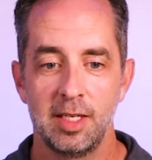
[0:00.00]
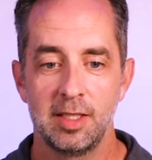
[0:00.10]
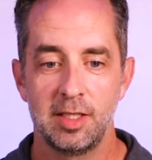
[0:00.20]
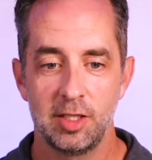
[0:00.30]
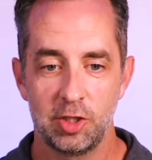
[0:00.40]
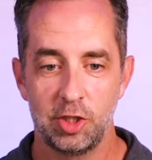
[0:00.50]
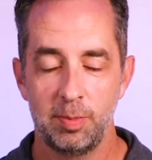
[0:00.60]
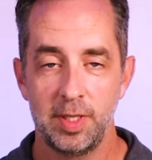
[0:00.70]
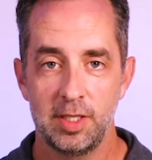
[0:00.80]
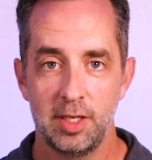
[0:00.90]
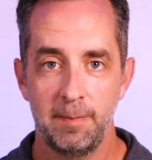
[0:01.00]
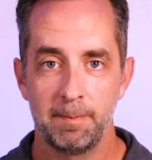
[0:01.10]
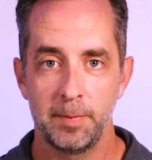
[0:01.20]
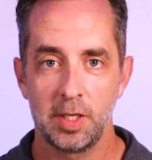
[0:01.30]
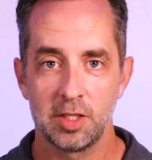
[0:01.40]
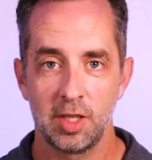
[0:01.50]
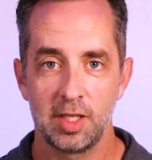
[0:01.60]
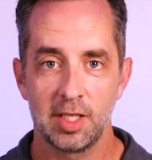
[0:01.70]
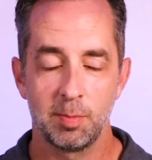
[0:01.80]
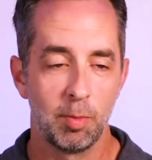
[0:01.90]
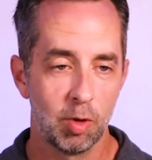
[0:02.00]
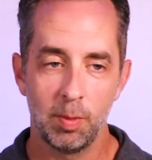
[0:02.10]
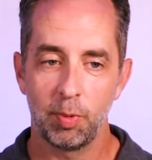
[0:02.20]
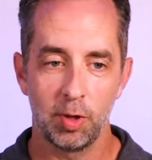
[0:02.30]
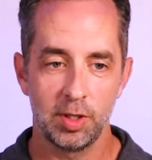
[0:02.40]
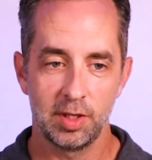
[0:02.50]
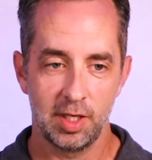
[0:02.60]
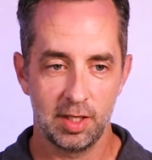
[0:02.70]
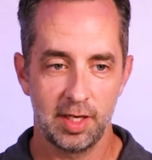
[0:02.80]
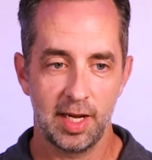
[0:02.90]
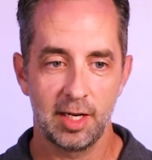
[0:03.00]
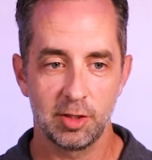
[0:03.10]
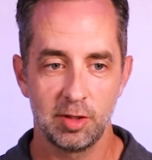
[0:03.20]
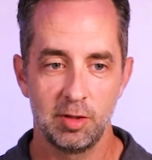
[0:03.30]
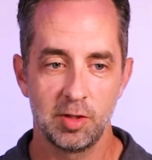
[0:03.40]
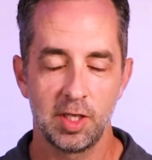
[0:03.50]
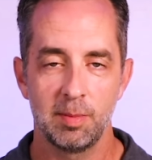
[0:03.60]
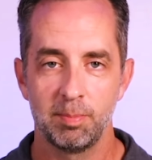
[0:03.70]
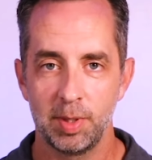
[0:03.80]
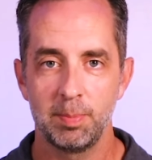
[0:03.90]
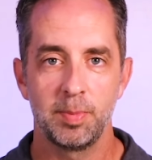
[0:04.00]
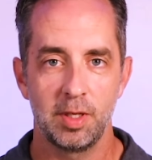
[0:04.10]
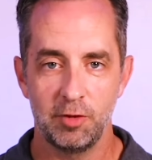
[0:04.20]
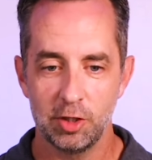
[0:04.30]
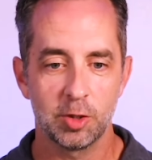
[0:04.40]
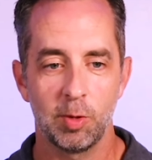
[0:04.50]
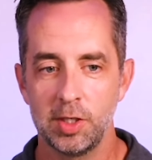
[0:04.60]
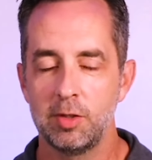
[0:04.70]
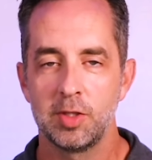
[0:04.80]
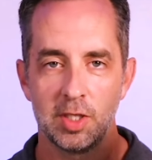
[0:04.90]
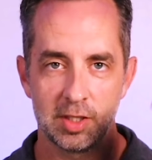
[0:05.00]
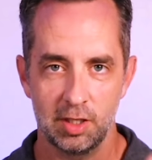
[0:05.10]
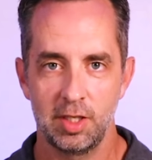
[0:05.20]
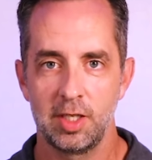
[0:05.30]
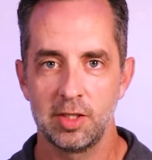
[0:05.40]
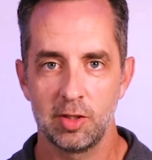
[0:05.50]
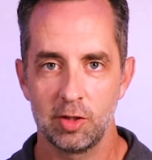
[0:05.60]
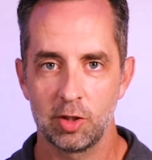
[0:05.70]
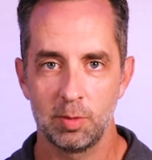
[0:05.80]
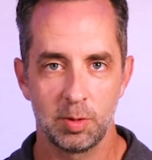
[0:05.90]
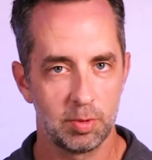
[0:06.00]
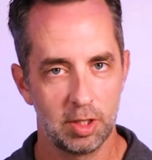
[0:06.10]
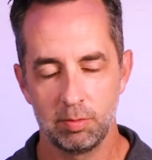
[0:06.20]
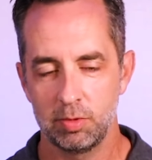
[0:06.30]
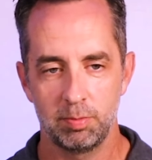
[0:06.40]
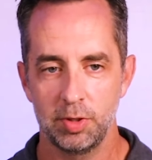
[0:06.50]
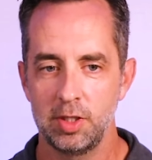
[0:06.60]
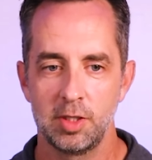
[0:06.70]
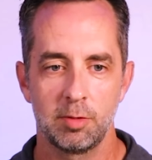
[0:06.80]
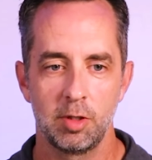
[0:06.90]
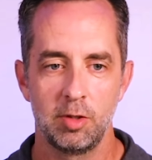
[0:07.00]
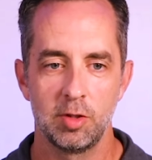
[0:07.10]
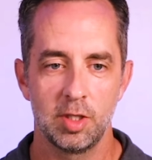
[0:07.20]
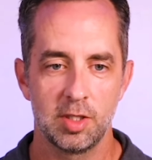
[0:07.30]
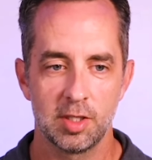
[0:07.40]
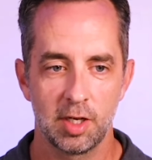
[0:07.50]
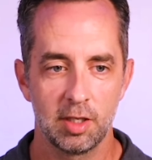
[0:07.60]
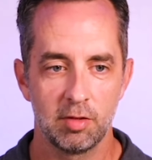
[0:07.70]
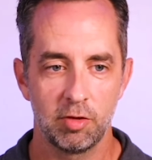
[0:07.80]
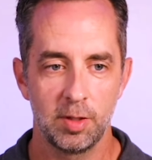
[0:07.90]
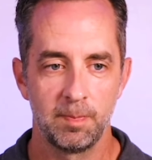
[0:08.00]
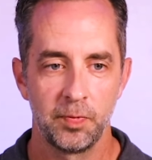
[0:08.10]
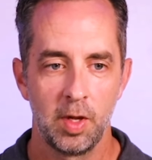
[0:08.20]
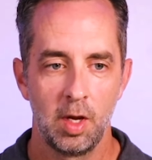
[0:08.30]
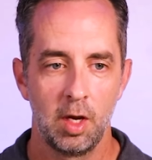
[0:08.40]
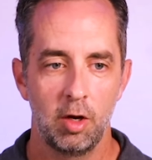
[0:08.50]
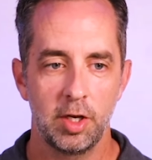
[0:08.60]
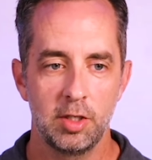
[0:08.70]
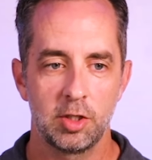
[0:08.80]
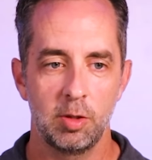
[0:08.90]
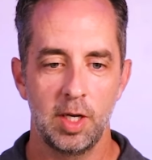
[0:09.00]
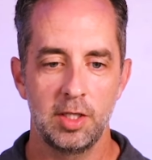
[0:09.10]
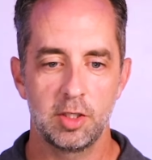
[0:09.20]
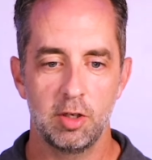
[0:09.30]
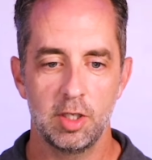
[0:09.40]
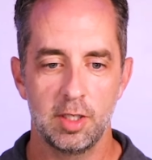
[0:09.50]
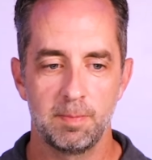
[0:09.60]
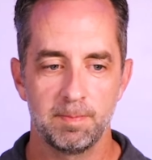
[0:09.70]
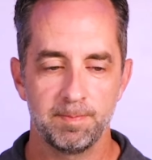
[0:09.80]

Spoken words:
this GPT, because I think that's more important than like actually using it. But if you just want to use this, a link is in the description below. Please go use it. It's entirely free. Okay. So I started